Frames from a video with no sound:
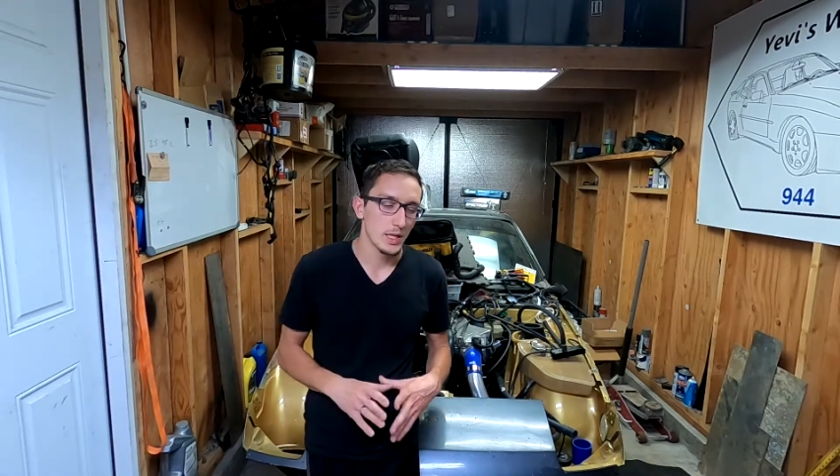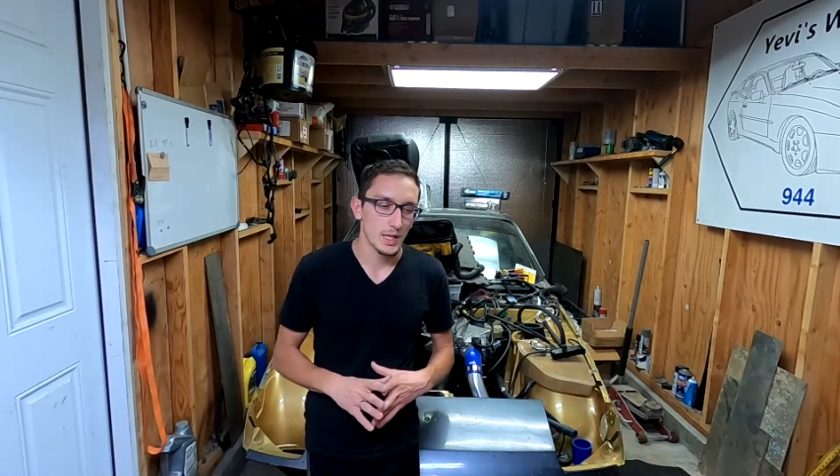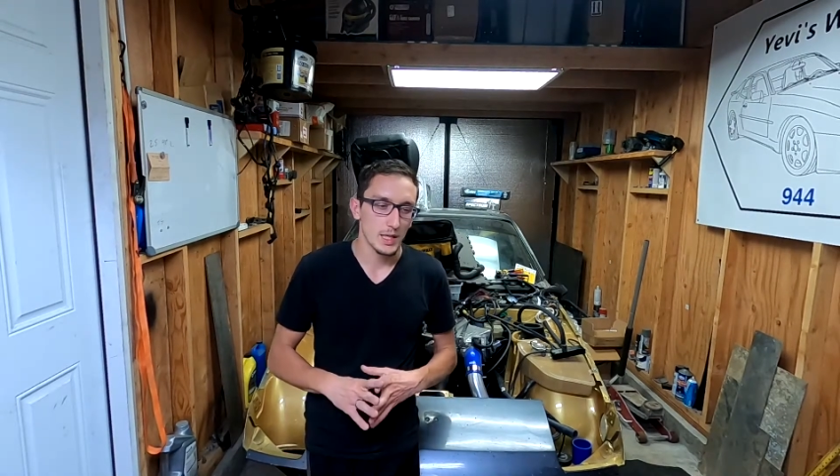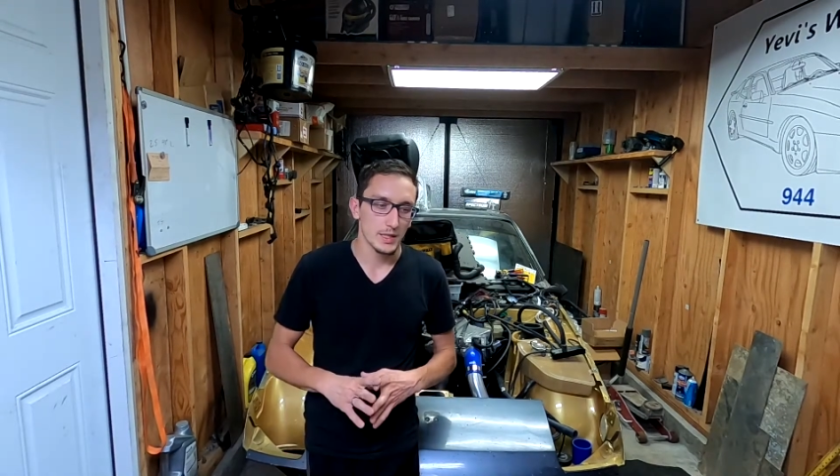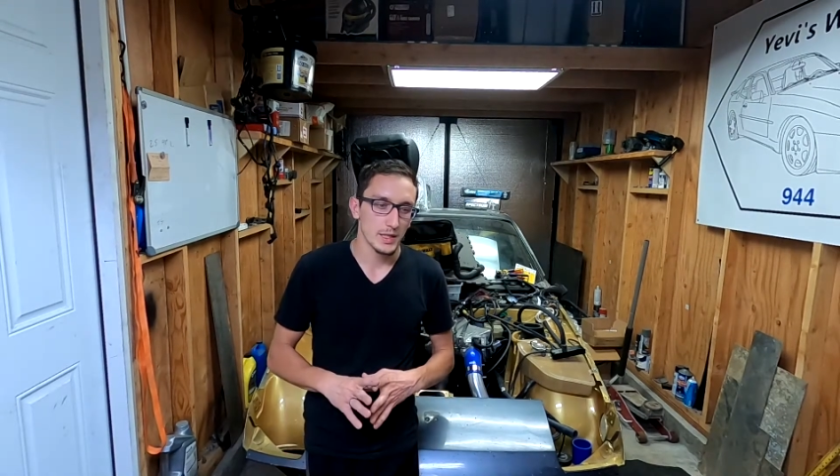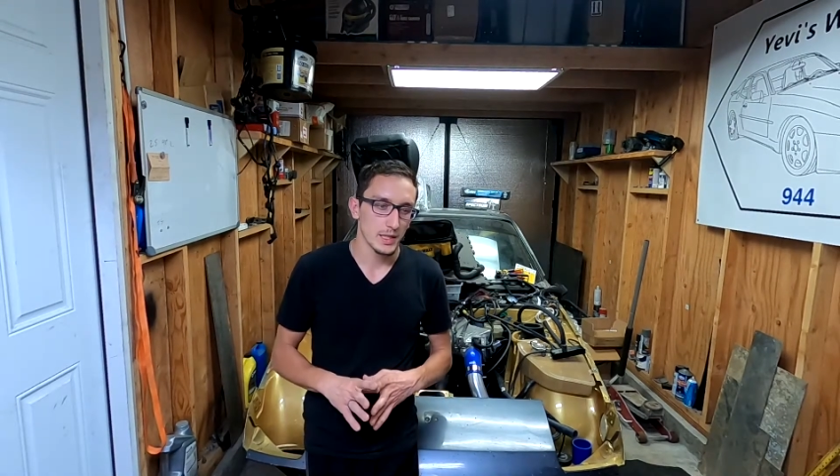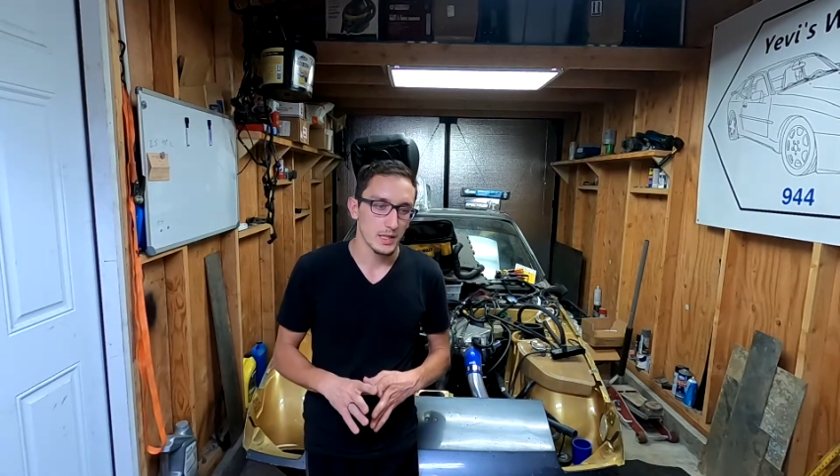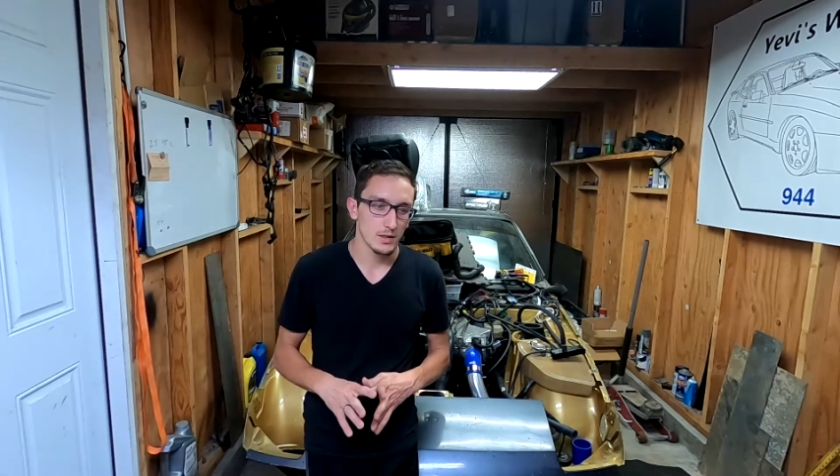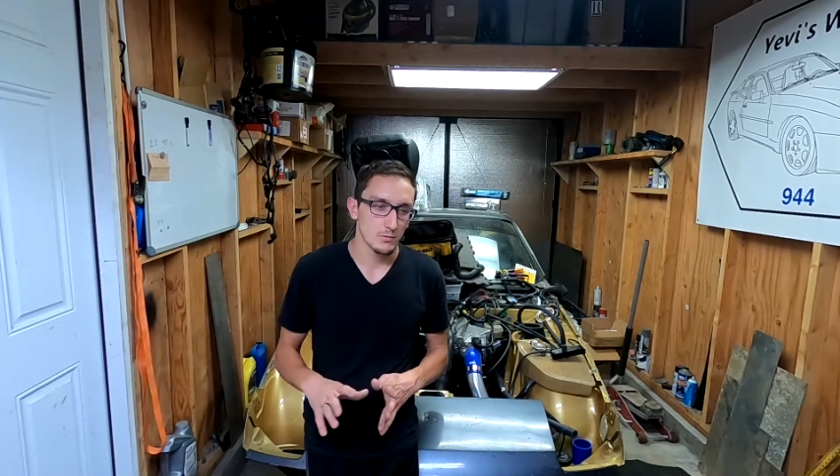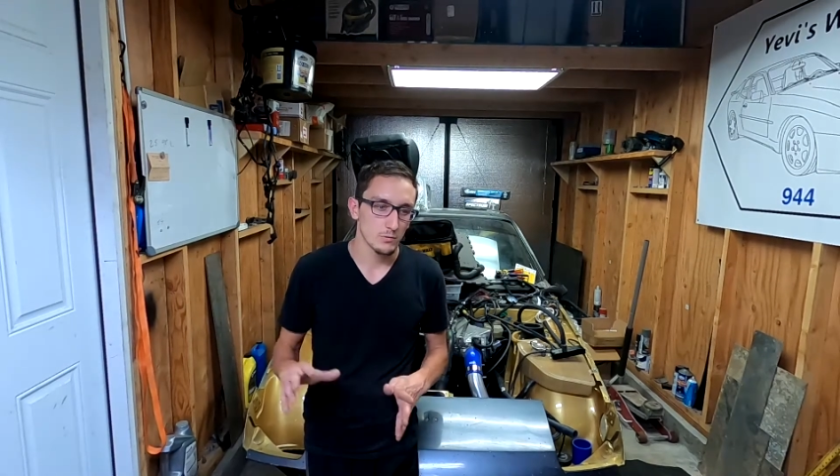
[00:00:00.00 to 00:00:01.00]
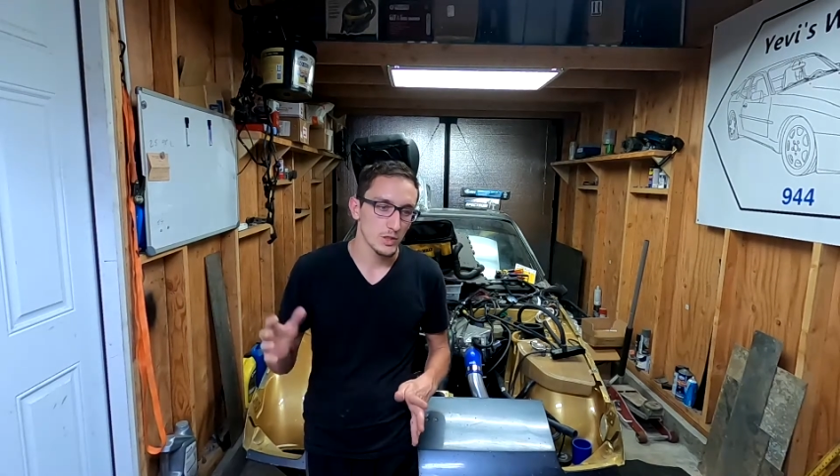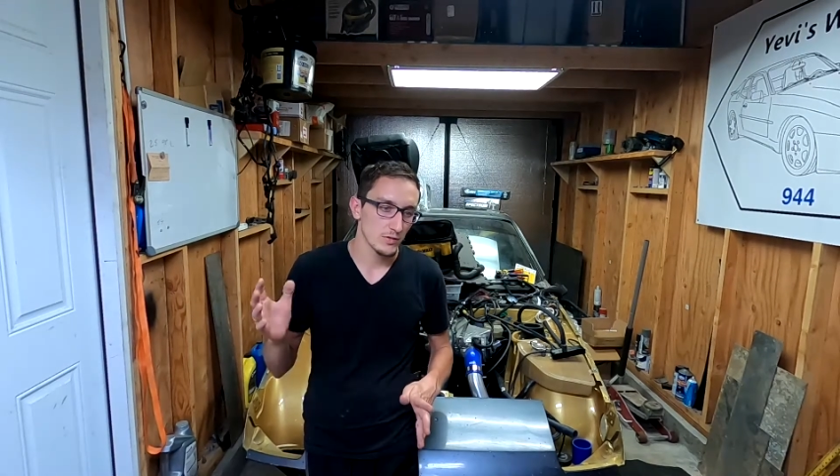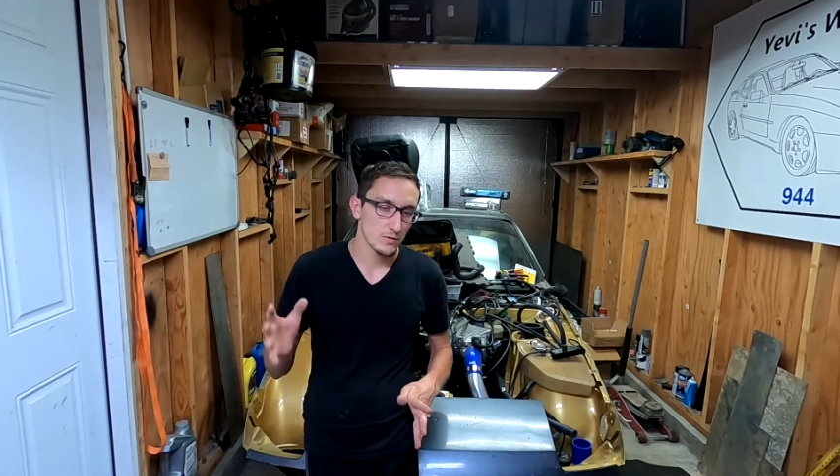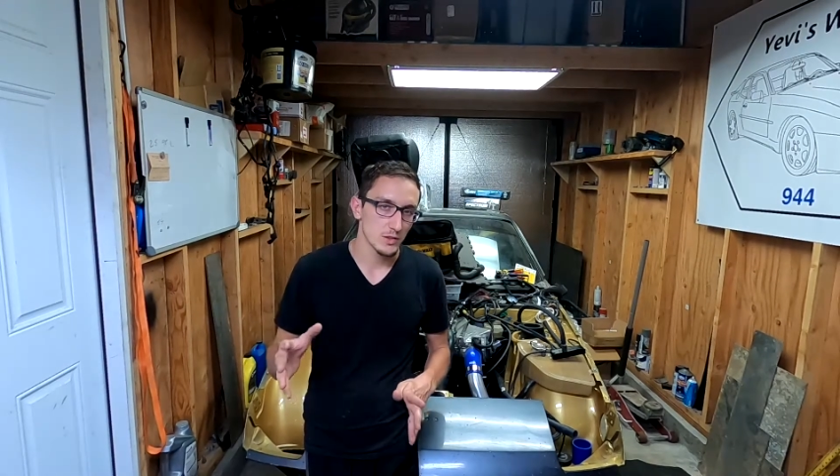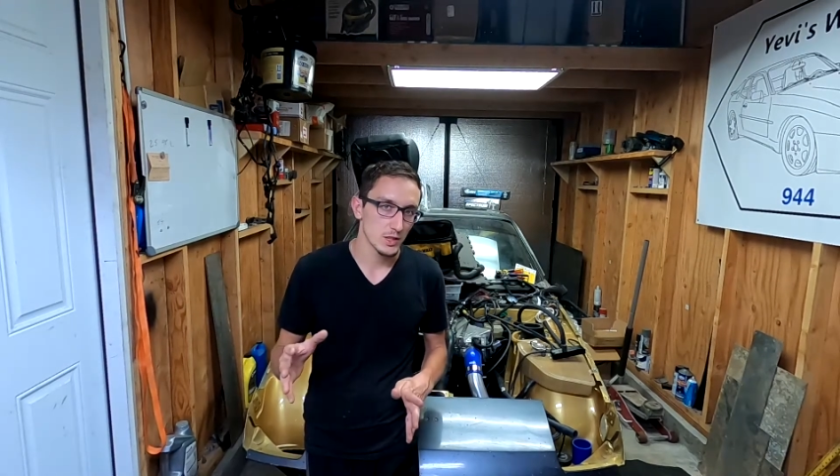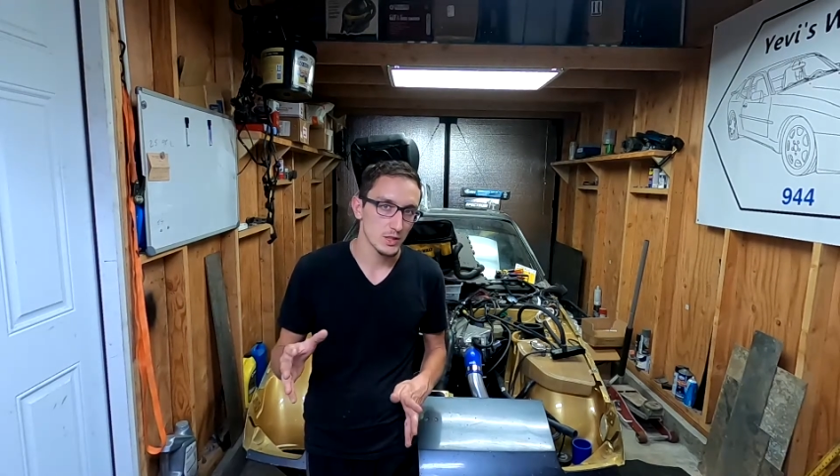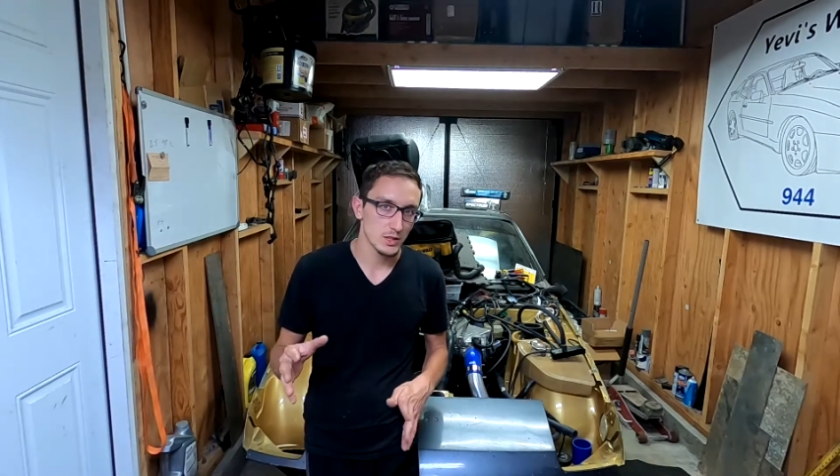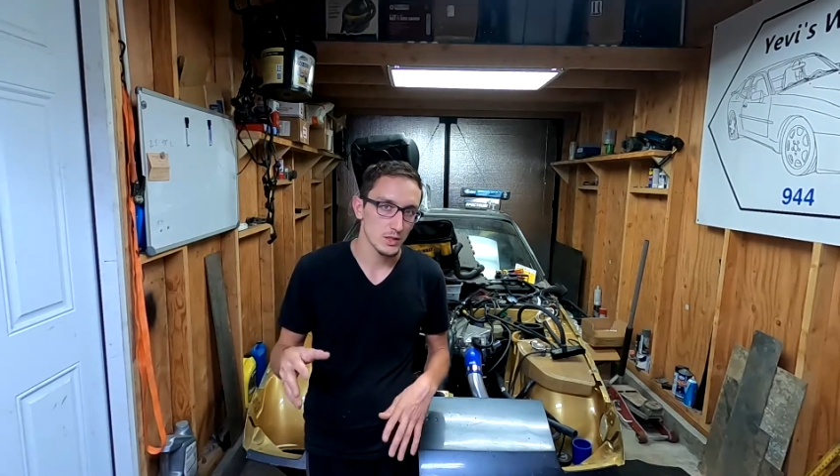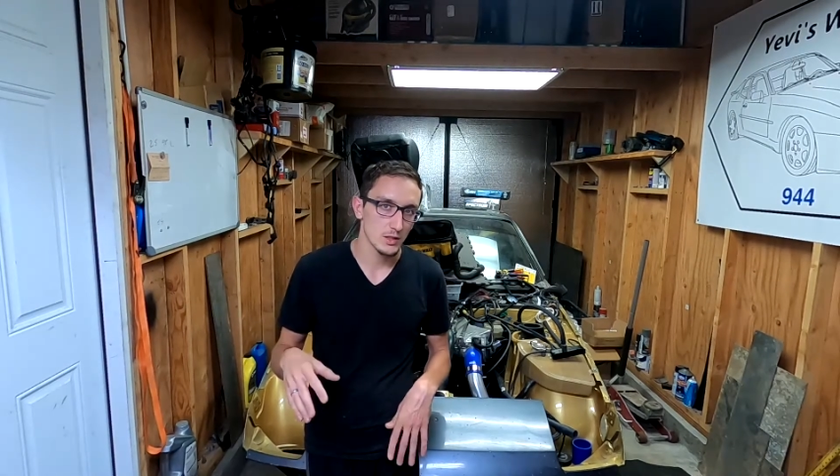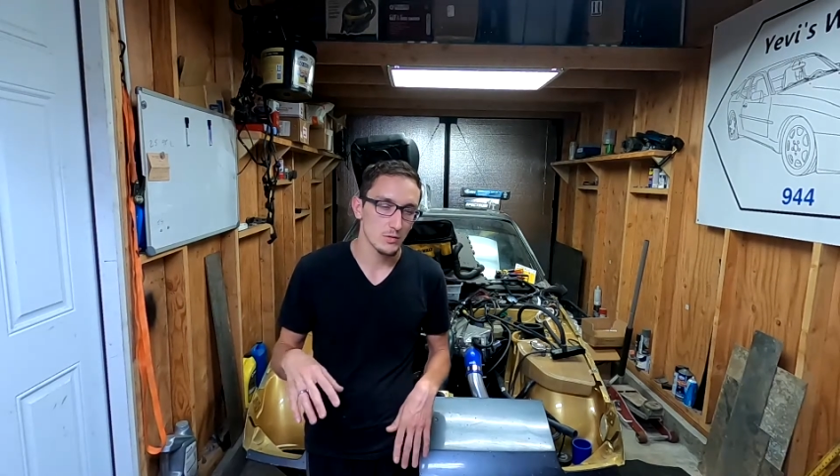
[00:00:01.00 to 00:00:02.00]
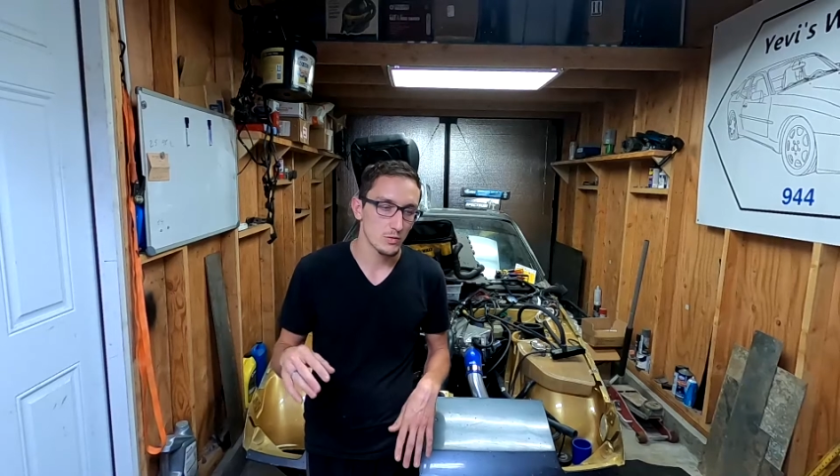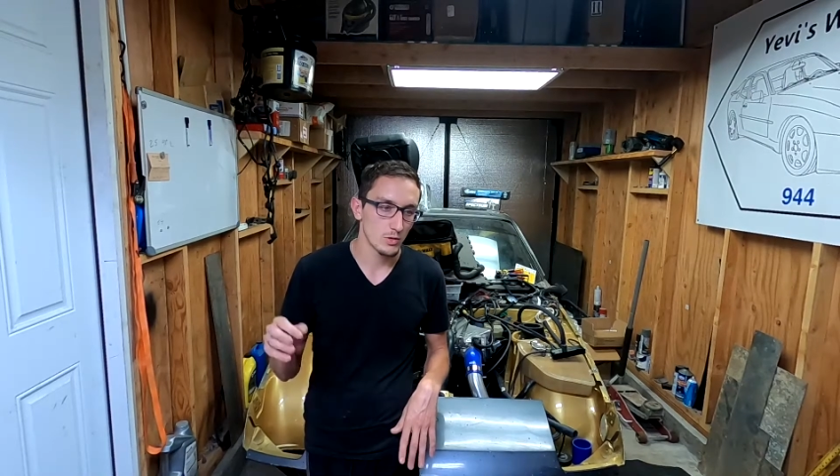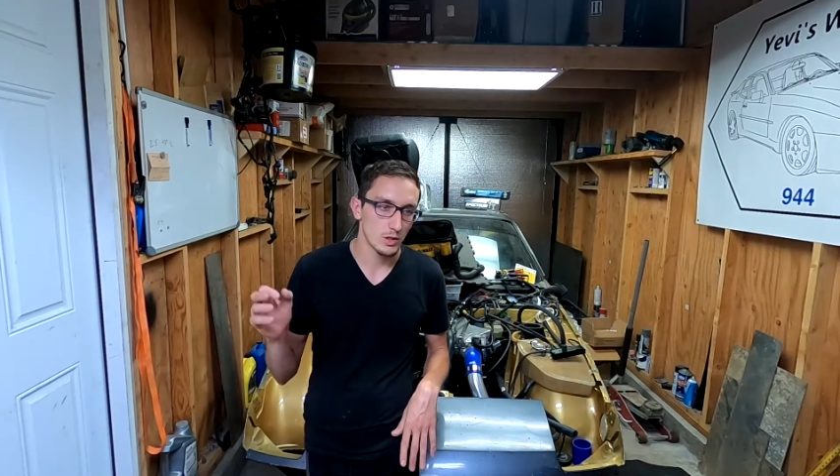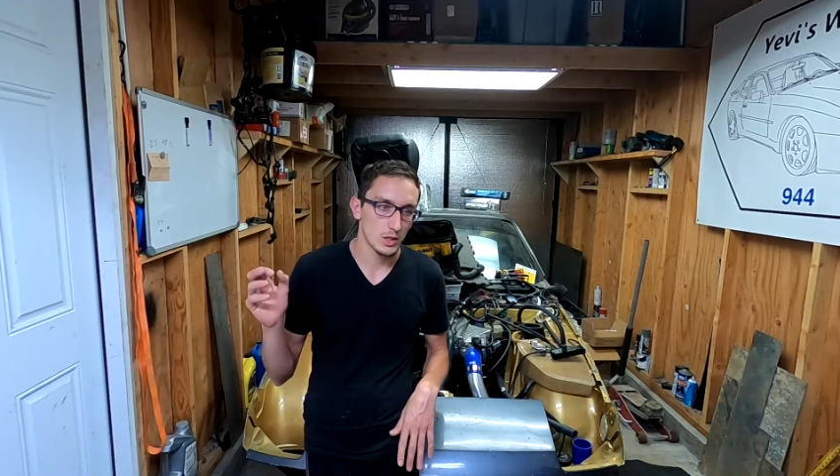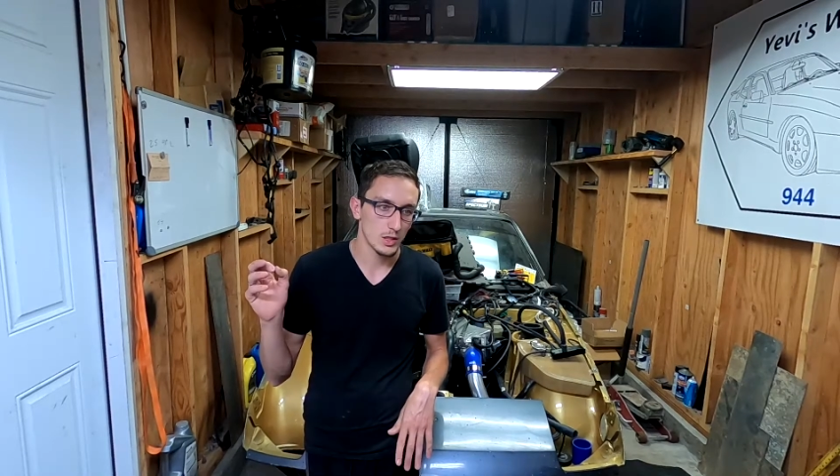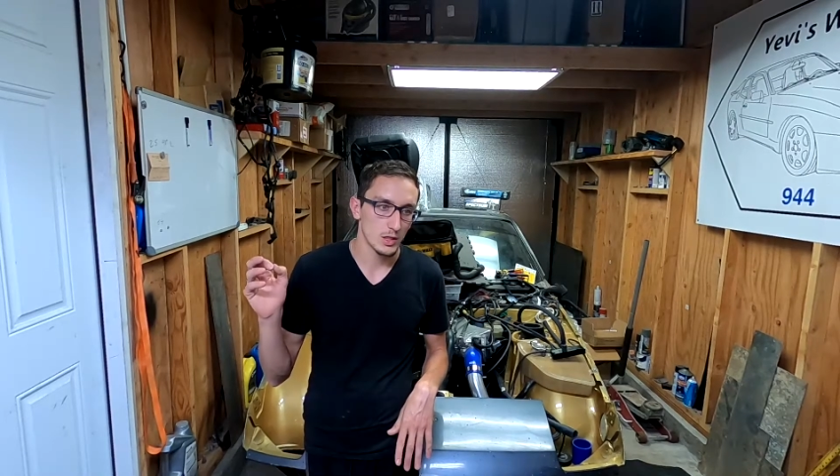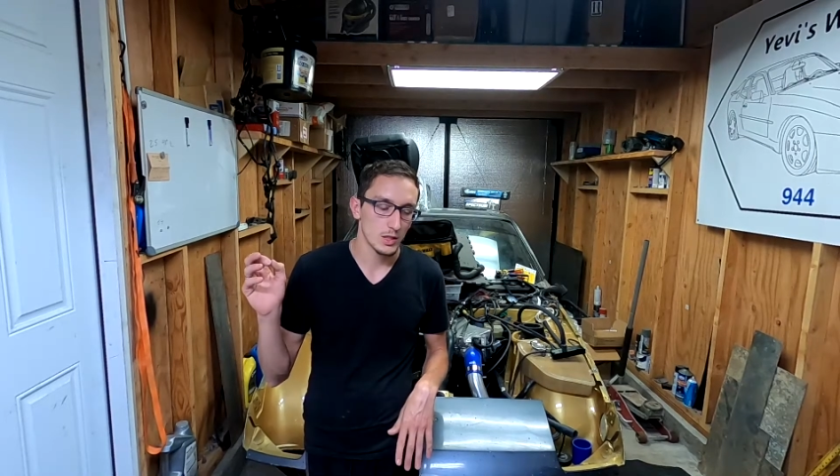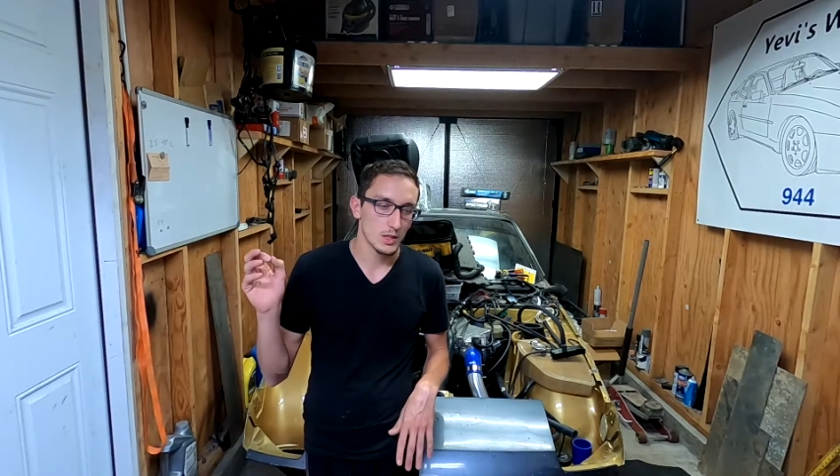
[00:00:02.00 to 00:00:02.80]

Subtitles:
and they can reflush it or